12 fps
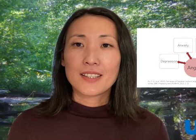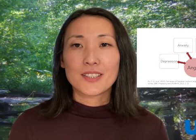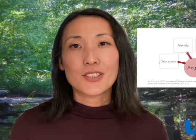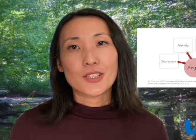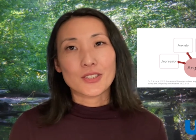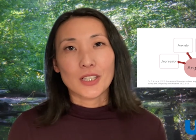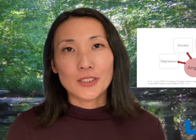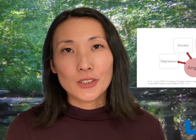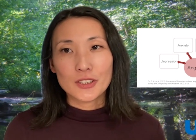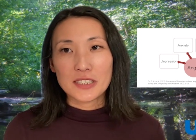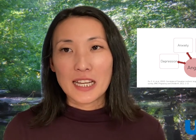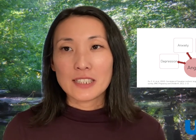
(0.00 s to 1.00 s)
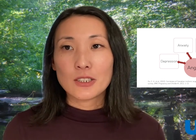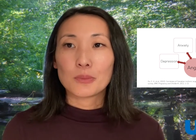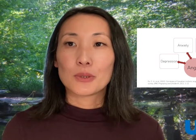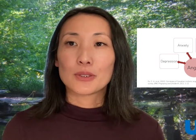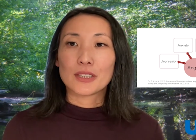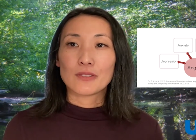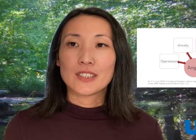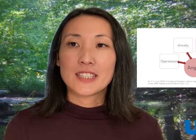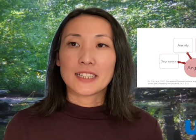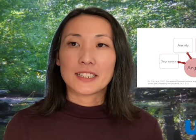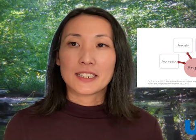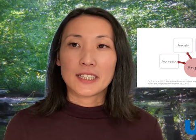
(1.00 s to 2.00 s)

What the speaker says: This is understandable given that it